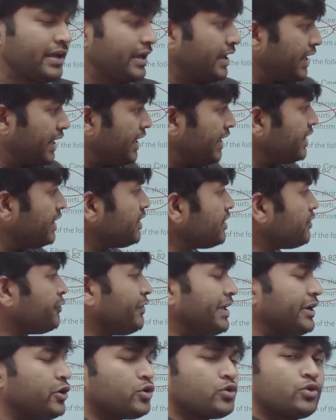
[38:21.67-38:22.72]
In
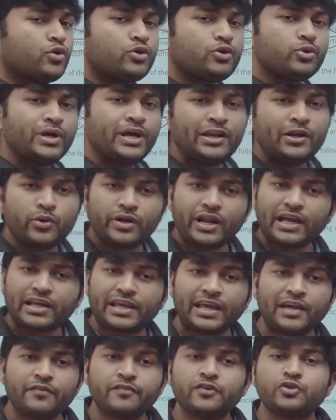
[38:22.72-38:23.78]
when you go to Ellora
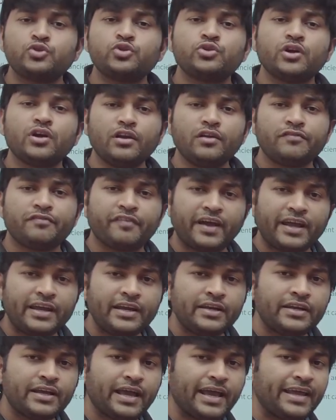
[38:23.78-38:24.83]
cave, you do not
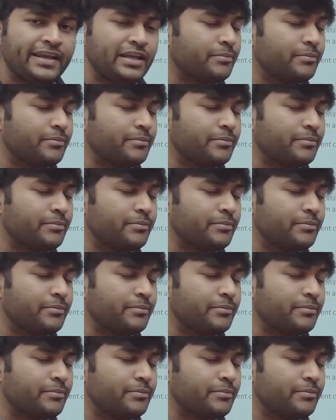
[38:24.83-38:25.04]
find any